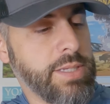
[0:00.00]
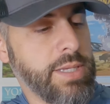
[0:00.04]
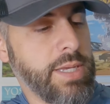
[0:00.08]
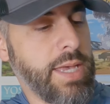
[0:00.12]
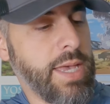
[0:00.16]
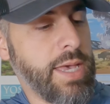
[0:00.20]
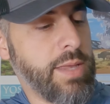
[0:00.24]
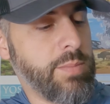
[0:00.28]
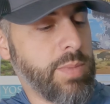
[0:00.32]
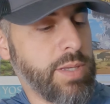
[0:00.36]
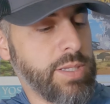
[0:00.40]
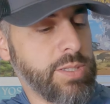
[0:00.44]
I
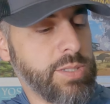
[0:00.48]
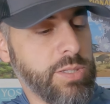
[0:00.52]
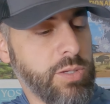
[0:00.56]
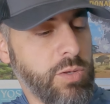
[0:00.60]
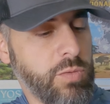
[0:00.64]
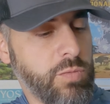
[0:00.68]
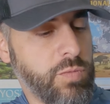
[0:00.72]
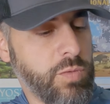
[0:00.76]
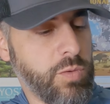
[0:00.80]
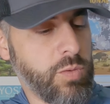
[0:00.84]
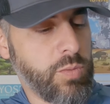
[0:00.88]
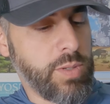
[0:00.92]
had my
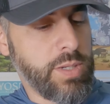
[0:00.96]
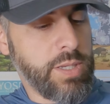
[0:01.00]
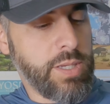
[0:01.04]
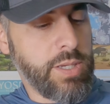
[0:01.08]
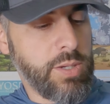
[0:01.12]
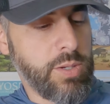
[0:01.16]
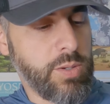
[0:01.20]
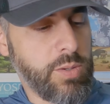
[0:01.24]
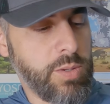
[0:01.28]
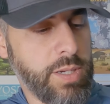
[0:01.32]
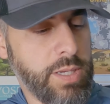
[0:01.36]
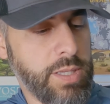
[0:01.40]
cell phone
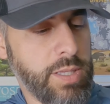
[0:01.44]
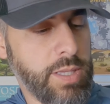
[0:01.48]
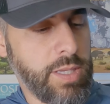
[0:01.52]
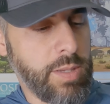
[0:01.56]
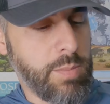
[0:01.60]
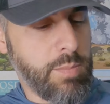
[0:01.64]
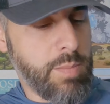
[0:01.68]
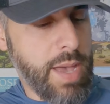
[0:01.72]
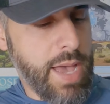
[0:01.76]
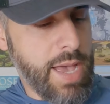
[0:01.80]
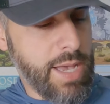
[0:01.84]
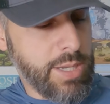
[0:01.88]
here in
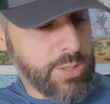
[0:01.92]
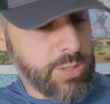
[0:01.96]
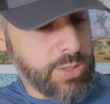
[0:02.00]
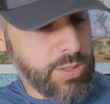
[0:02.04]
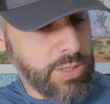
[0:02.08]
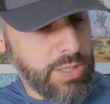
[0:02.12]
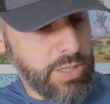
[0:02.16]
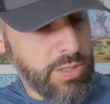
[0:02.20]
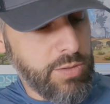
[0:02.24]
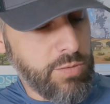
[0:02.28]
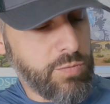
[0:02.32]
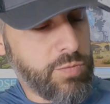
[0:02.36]
the back
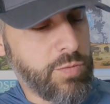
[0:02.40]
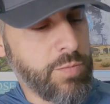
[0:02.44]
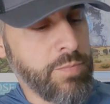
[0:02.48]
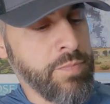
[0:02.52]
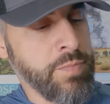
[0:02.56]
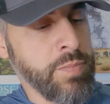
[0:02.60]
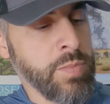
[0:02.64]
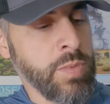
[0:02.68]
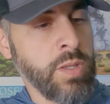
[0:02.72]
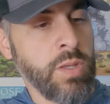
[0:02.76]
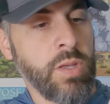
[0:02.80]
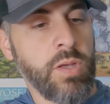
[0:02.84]
sleeve
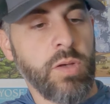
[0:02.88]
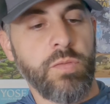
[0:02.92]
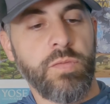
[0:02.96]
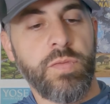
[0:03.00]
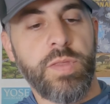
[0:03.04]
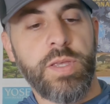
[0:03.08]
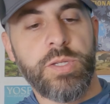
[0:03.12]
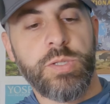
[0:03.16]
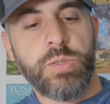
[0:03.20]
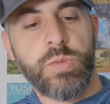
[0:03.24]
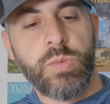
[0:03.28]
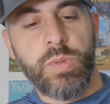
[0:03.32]
of
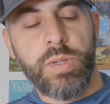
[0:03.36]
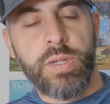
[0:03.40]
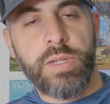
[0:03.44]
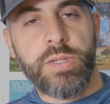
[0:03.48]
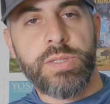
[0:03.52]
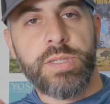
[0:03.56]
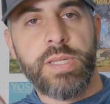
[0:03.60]
this one.